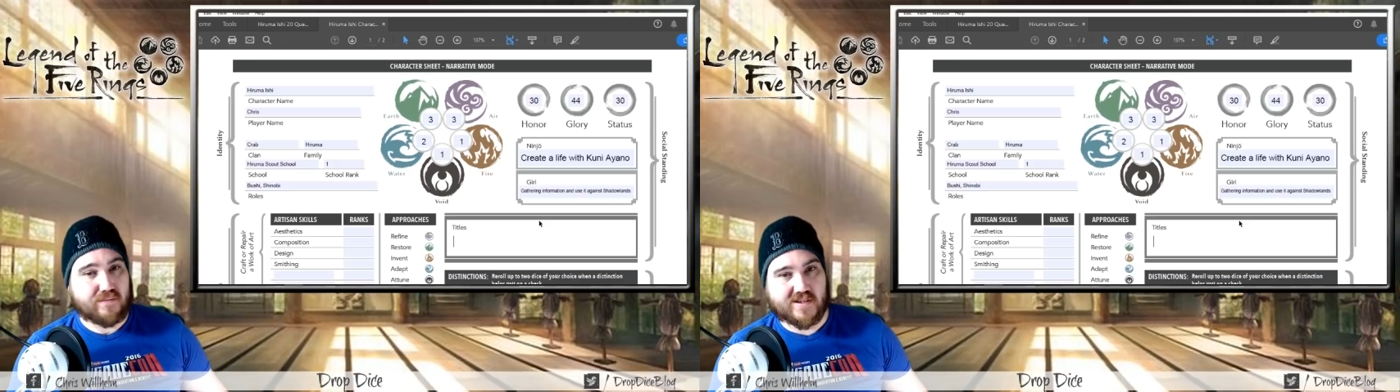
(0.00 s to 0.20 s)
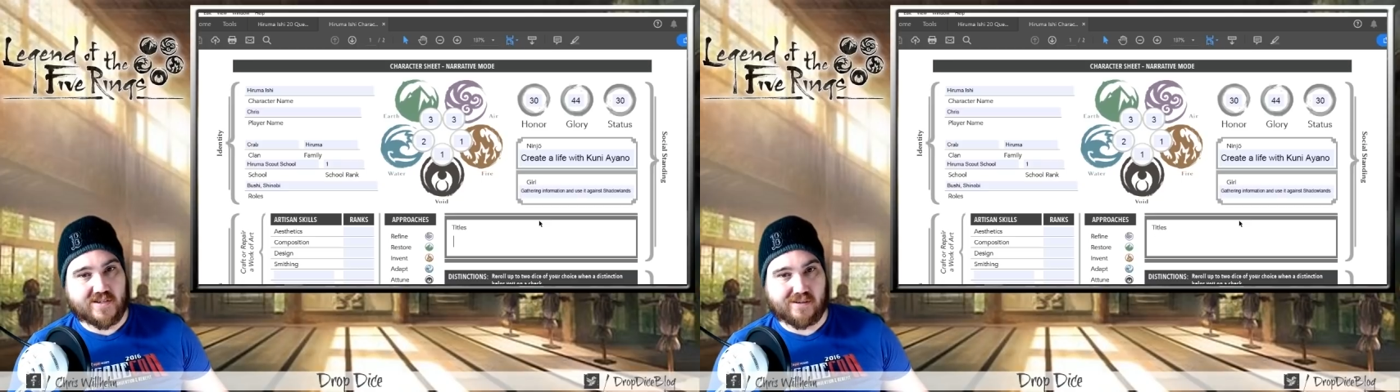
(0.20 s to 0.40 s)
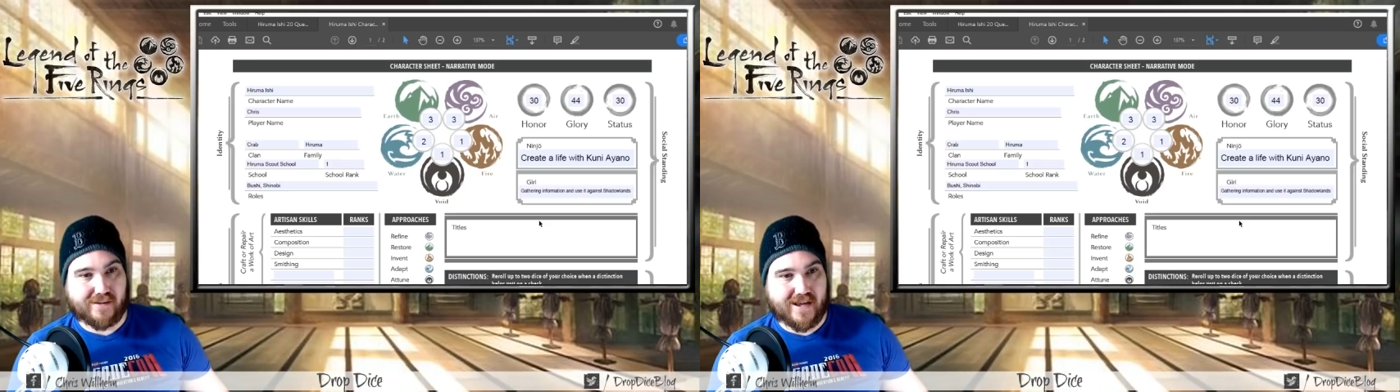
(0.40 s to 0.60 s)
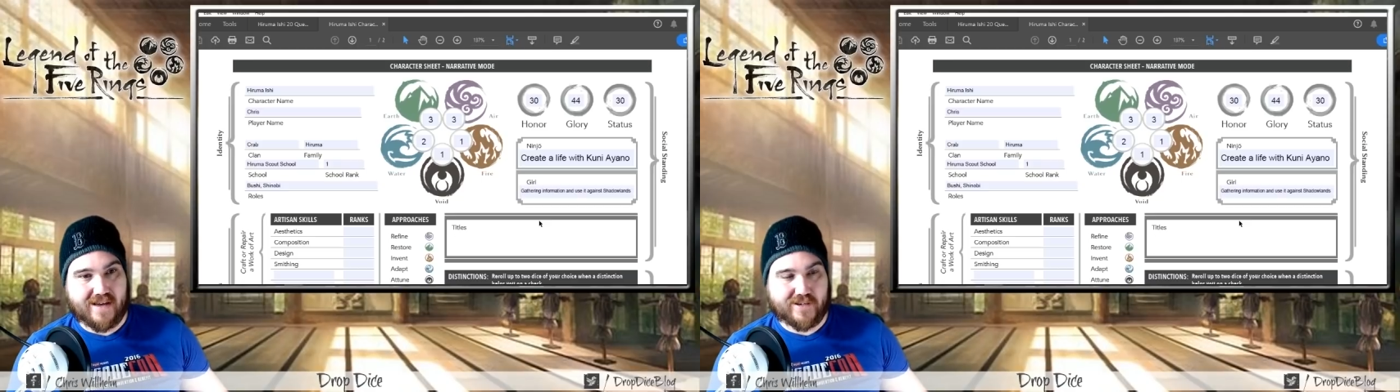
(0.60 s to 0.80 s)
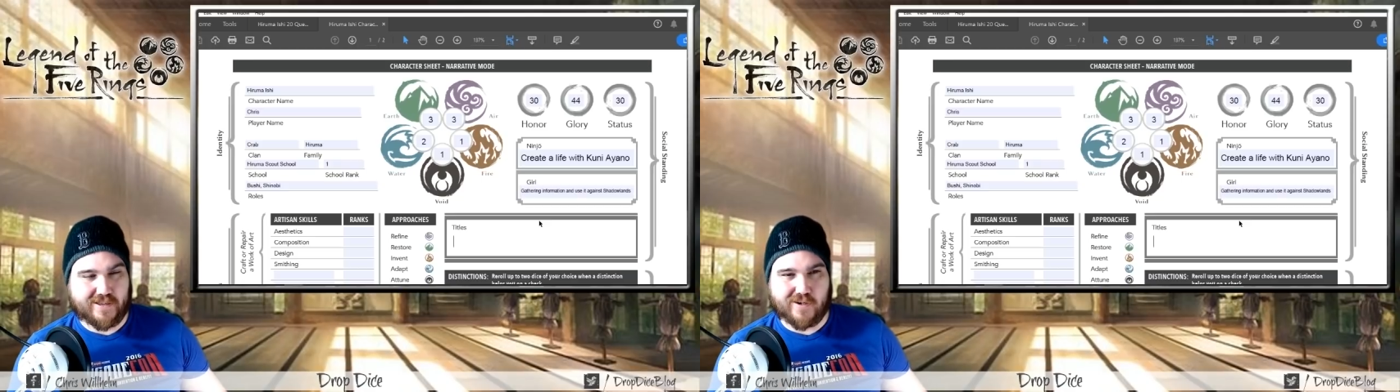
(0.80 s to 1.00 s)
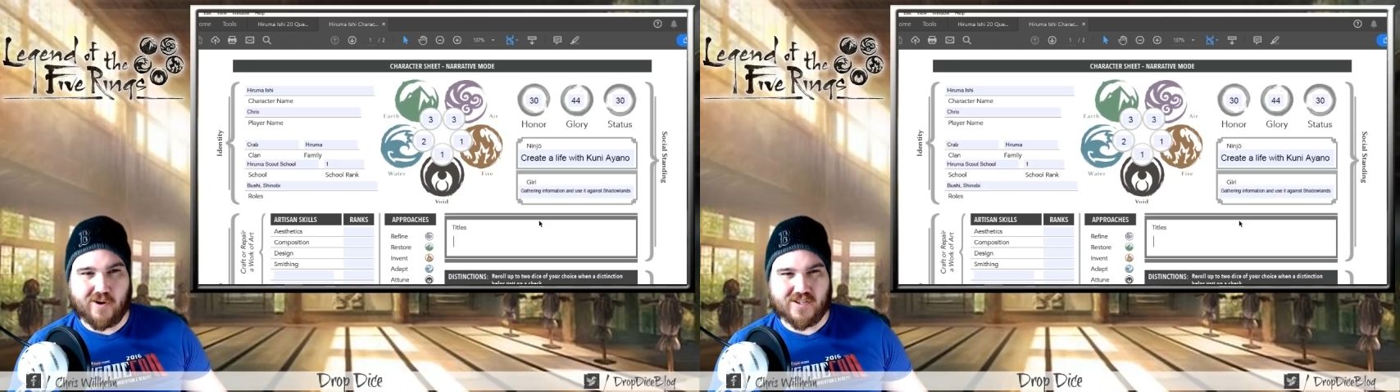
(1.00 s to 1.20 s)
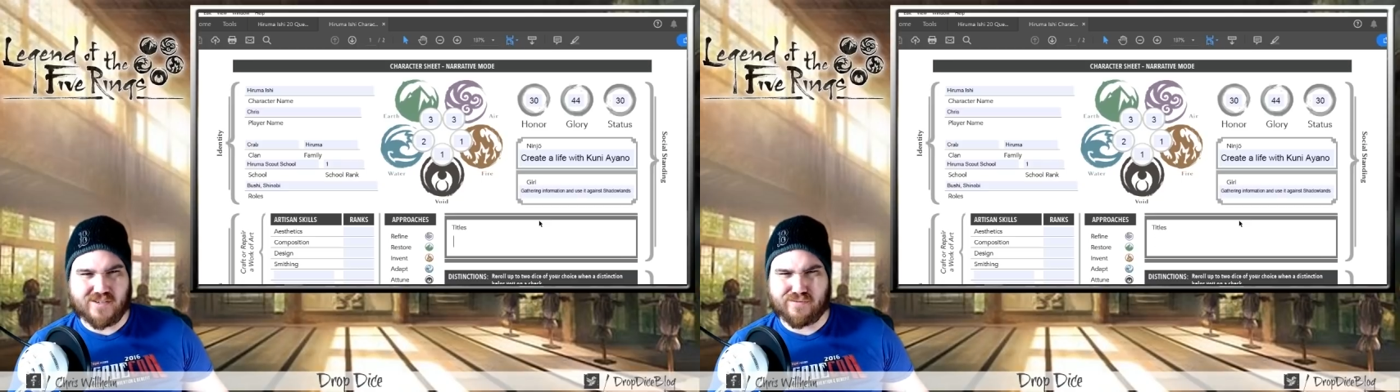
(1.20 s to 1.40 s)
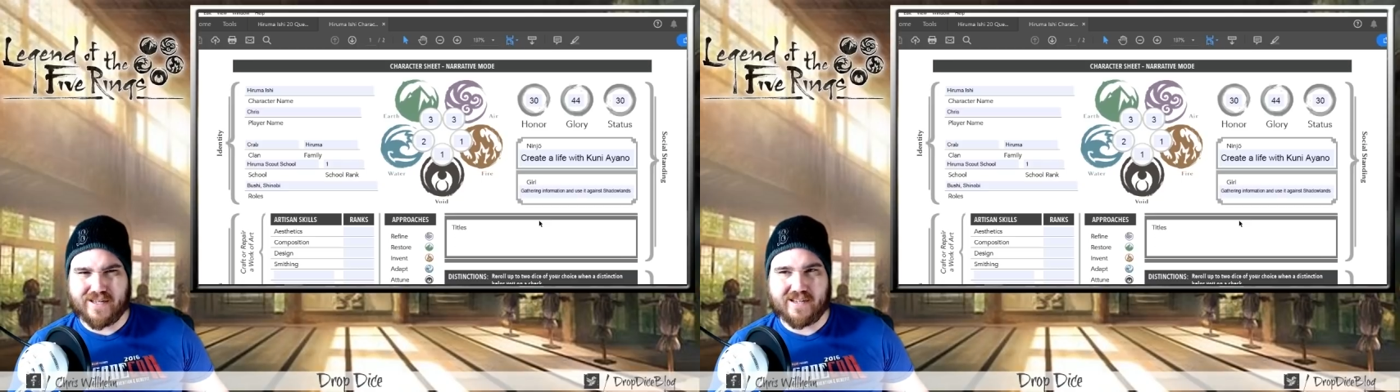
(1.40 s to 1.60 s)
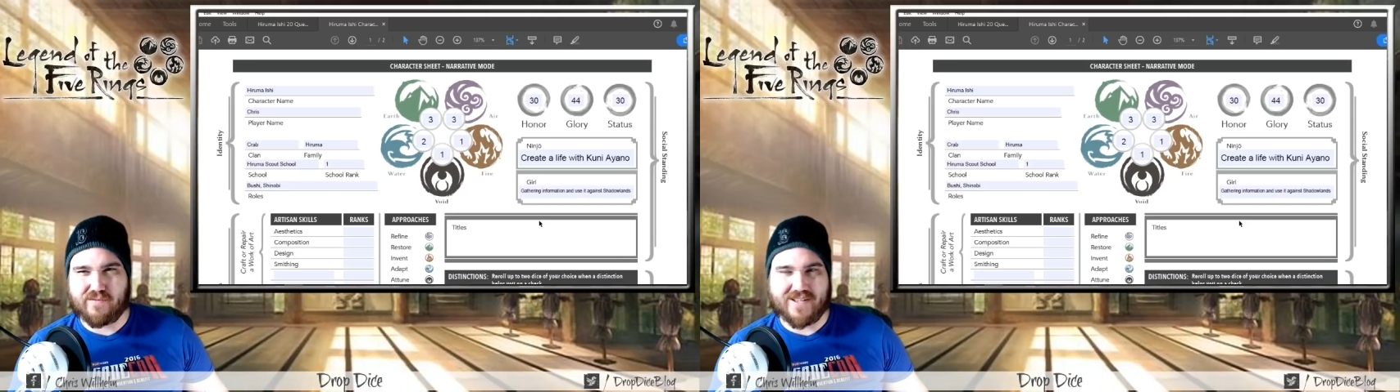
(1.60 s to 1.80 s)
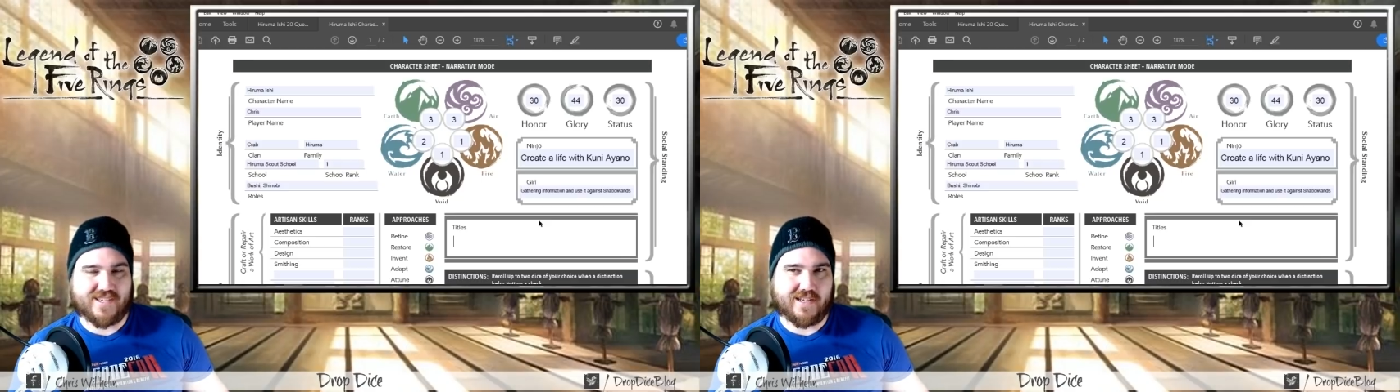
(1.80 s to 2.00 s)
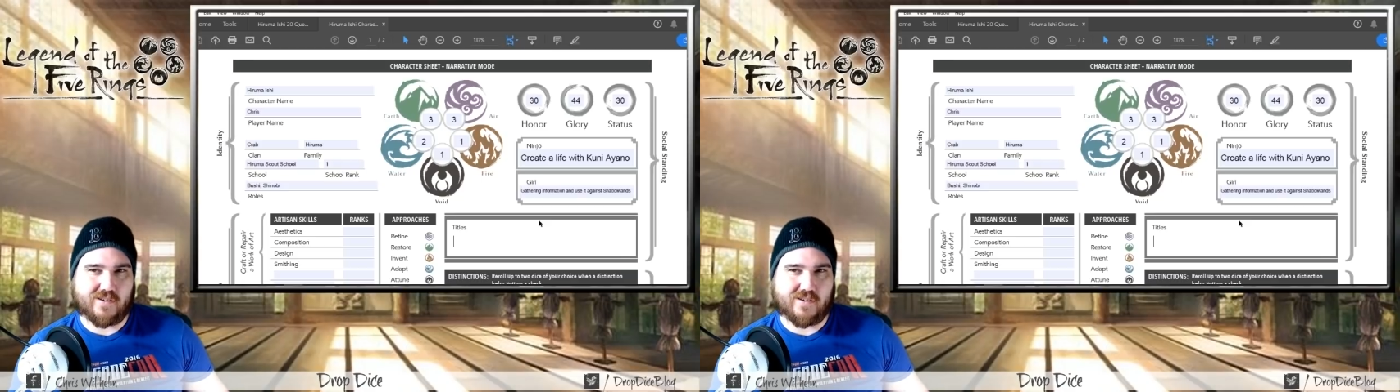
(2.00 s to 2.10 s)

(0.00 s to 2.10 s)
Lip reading: necessarily having the cost of like investing